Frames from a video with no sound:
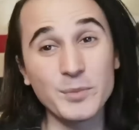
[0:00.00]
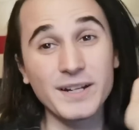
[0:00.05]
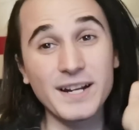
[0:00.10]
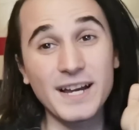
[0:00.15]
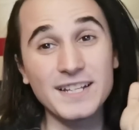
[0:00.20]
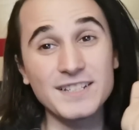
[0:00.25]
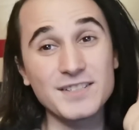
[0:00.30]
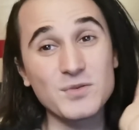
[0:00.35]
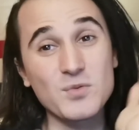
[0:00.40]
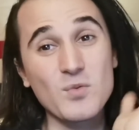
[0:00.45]
but
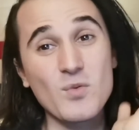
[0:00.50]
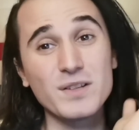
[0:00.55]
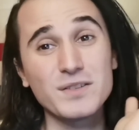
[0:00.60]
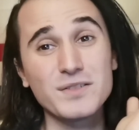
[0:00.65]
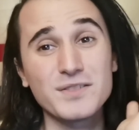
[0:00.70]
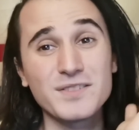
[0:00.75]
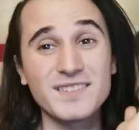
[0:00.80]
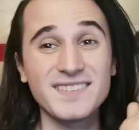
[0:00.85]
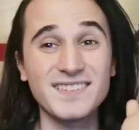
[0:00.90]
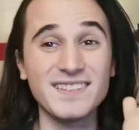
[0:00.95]
I just
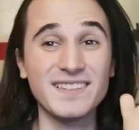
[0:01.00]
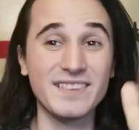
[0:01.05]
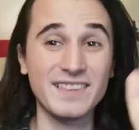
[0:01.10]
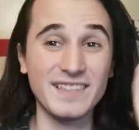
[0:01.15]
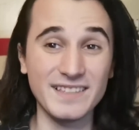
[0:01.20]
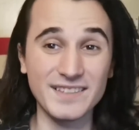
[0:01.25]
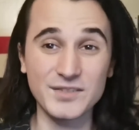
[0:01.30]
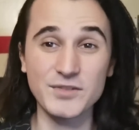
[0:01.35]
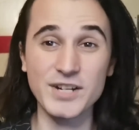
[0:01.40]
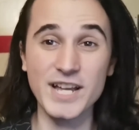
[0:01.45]
wanted to see
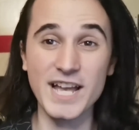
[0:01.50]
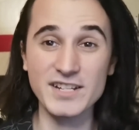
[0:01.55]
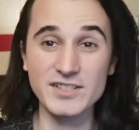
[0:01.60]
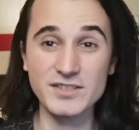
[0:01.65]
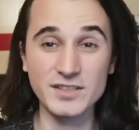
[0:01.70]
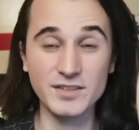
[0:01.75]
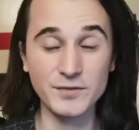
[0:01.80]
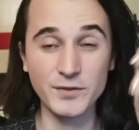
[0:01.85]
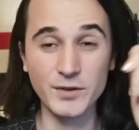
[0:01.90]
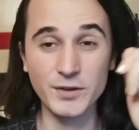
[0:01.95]
these
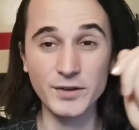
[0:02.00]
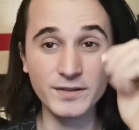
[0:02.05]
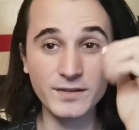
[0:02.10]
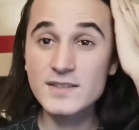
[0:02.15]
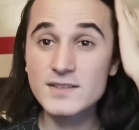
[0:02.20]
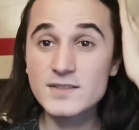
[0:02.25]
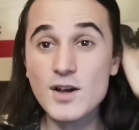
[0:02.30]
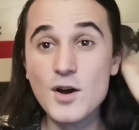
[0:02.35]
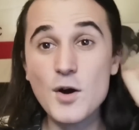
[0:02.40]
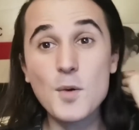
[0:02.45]
reactions
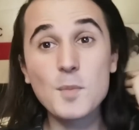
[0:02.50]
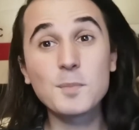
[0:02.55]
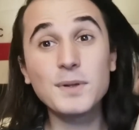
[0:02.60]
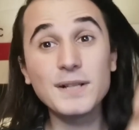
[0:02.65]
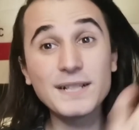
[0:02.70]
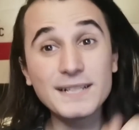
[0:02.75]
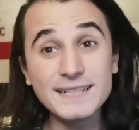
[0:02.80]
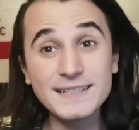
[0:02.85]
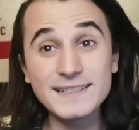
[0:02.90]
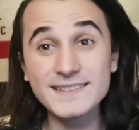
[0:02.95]
first. So
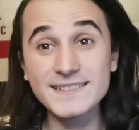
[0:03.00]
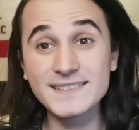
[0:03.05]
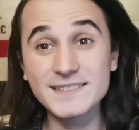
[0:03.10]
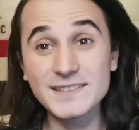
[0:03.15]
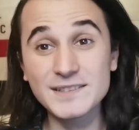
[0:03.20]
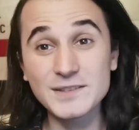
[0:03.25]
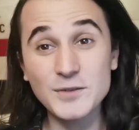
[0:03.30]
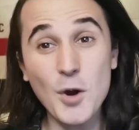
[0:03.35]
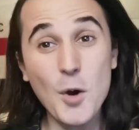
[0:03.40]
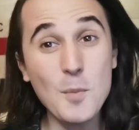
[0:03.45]
please
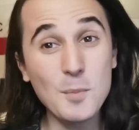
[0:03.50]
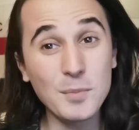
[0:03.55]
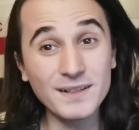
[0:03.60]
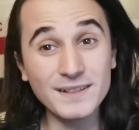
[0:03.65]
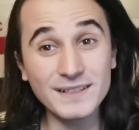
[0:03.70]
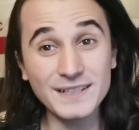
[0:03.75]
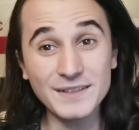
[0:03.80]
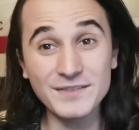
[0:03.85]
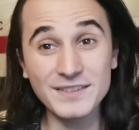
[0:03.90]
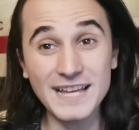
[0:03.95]
don't
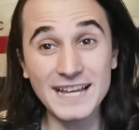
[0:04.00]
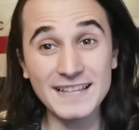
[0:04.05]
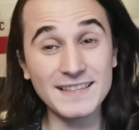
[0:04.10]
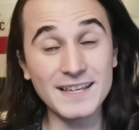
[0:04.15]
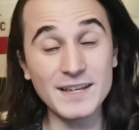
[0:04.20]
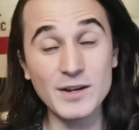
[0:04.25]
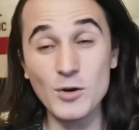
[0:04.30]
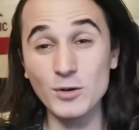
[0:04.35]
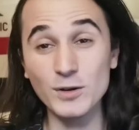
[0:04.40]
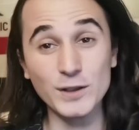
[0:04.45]
believe that
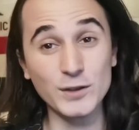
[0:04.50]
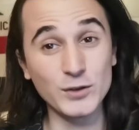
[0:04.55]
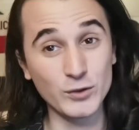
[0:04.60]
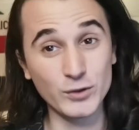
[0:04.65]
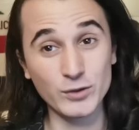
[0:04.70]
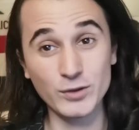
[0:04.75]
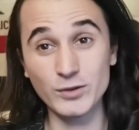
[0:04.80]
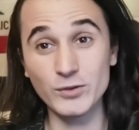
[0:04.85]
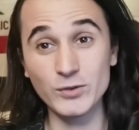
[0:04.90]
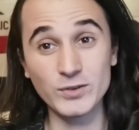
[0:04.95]
they only
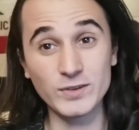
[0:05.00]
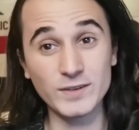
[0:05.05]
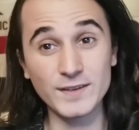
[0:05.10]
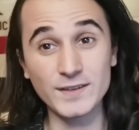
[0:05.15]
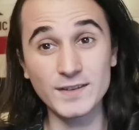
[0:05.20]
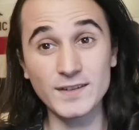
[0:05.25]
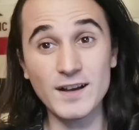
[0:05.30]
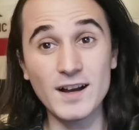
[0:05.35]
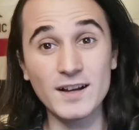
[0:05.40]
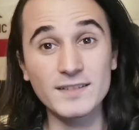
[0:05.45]
do cutesy
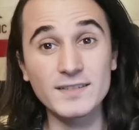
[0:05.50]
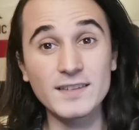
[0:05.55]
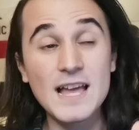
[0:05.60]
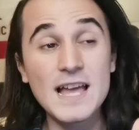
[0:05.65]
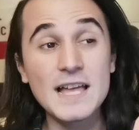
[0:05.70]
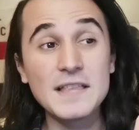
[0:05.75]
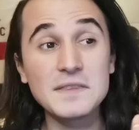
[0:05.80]
songs.